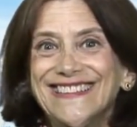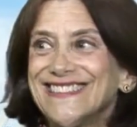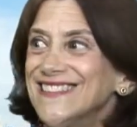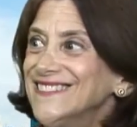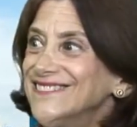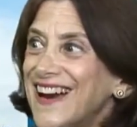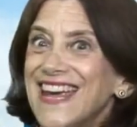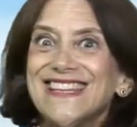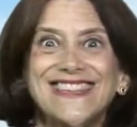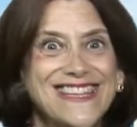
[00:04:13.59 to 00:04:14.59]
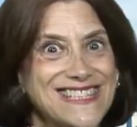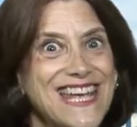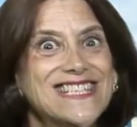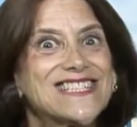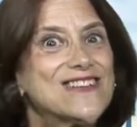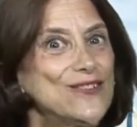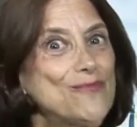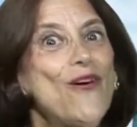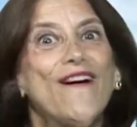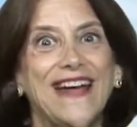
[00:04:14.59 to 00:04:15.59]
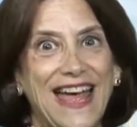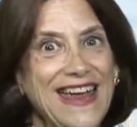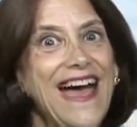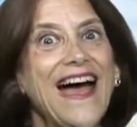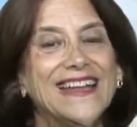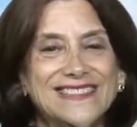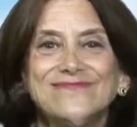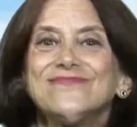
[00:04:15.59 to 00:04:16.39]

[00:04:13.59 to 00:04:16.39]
So, right, the tasting good part I got,